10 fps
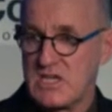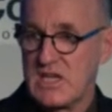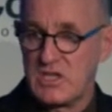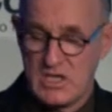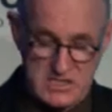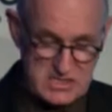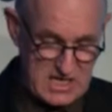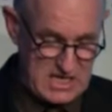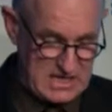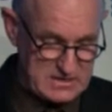10 years
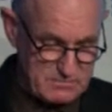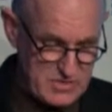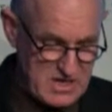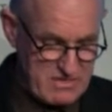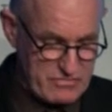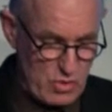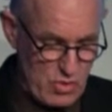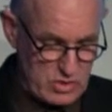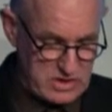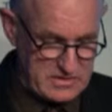ahead for
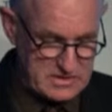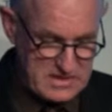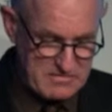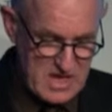Auckland.